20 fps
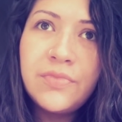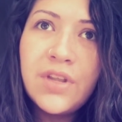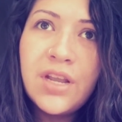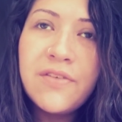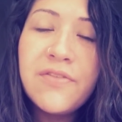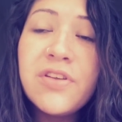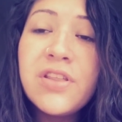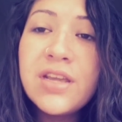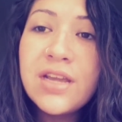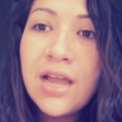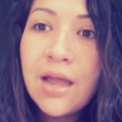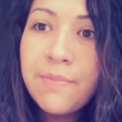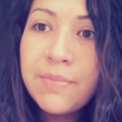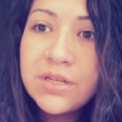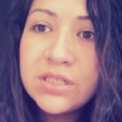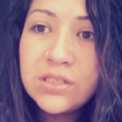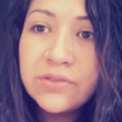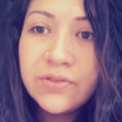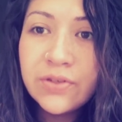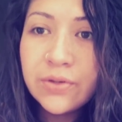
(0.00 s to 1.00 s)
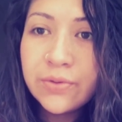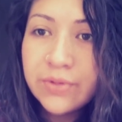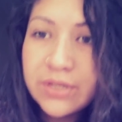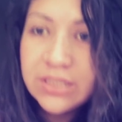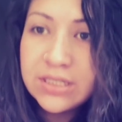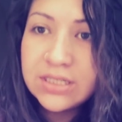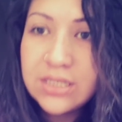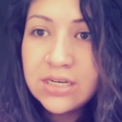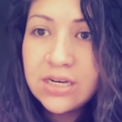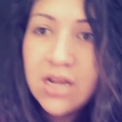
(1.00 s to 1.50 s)
Everything happens for a
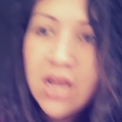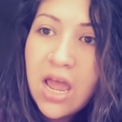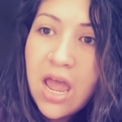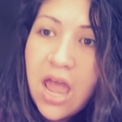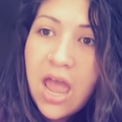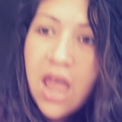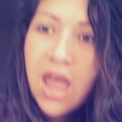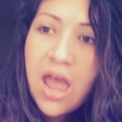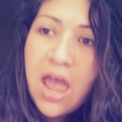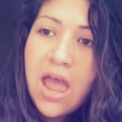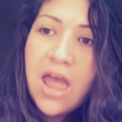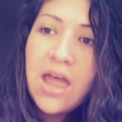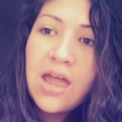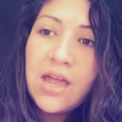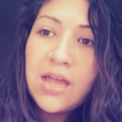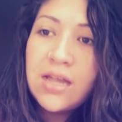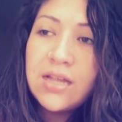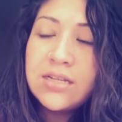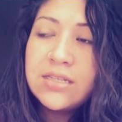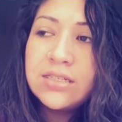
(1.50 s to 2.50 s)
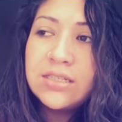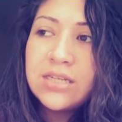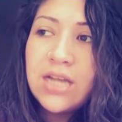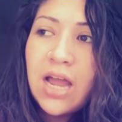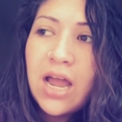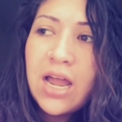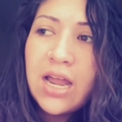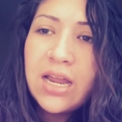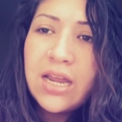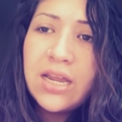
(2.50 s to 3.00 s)
reason, and
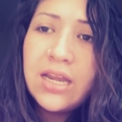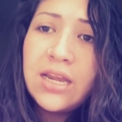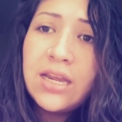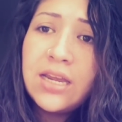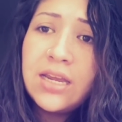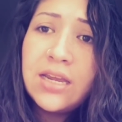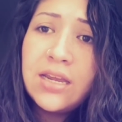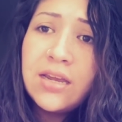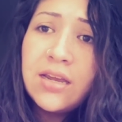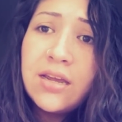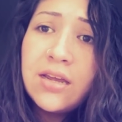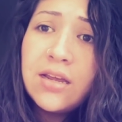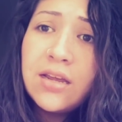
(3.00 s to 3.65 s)
I